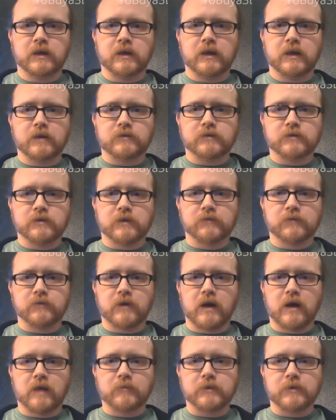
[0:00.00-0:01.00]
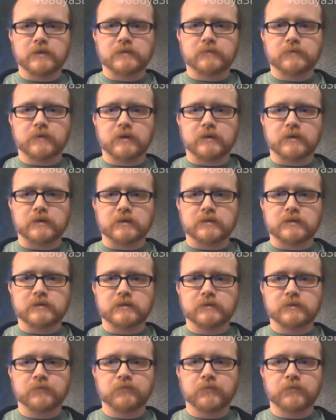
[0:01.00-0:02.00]
entry-level hobbyist
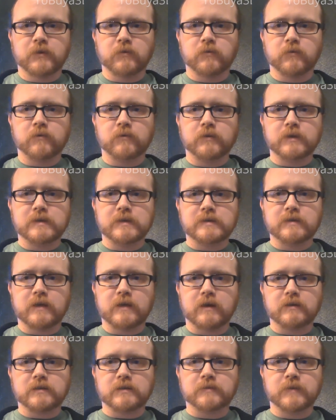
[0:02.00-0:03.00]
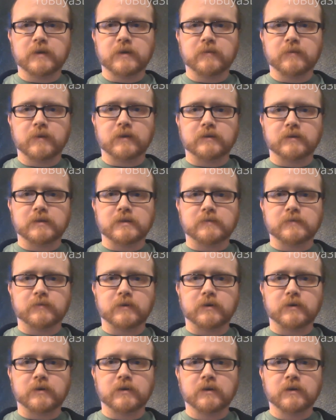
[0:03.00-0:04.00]
printers. What really stood out to me about this
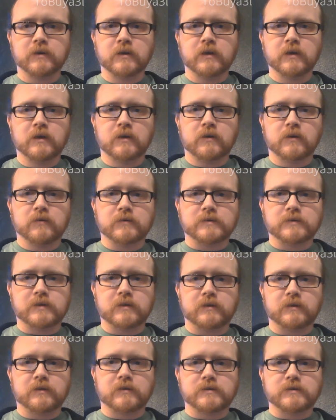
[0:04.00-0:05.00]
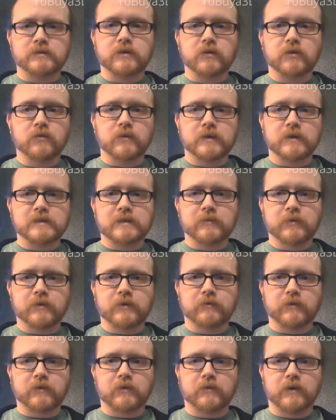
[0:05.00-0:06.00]
printer was that there's no
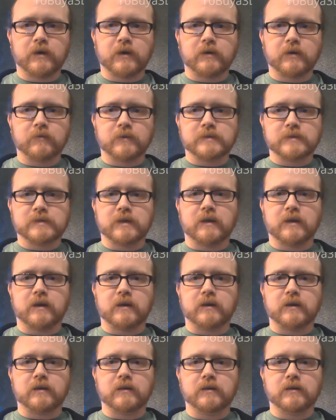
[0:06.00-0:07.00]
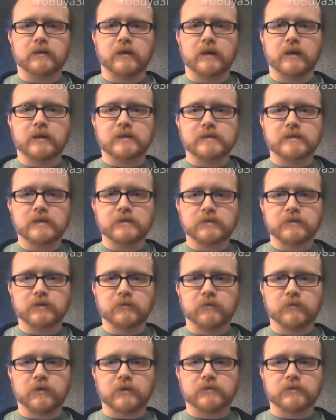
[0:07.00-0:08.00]
assembly required once I got it. It essentially
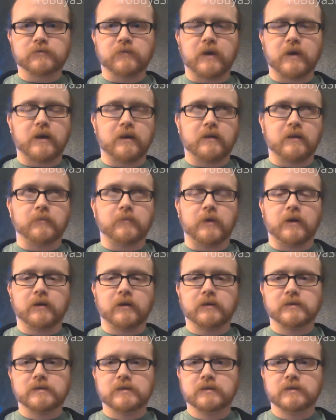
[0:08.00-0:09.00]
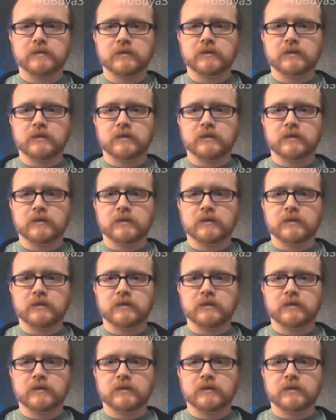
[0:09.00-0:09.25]
works right out of the box.